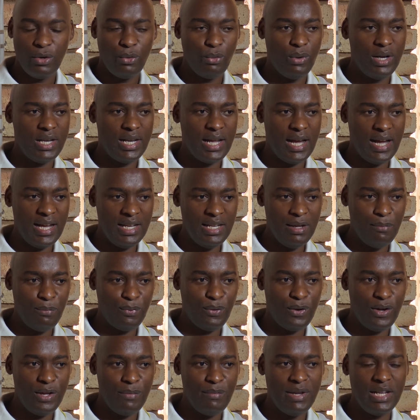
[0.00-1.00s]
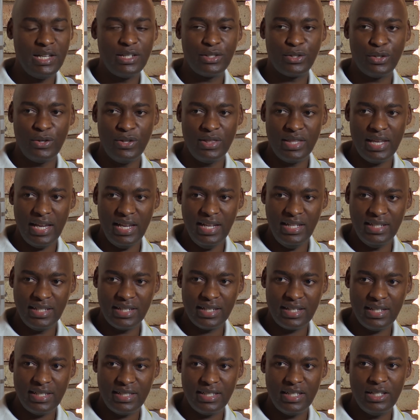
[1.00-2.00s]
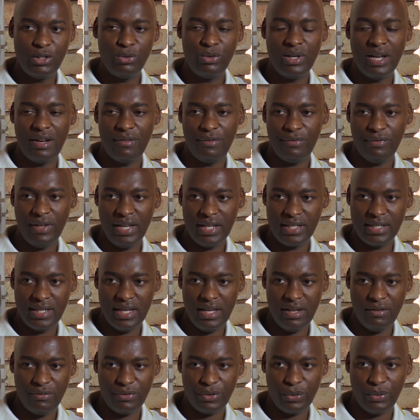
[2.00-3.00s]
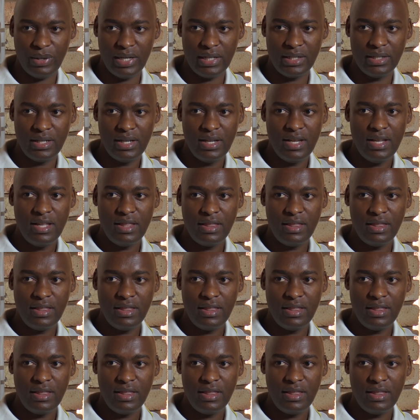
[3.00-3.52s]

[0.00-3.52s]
When unemployment is on the increase, it will affect everyone.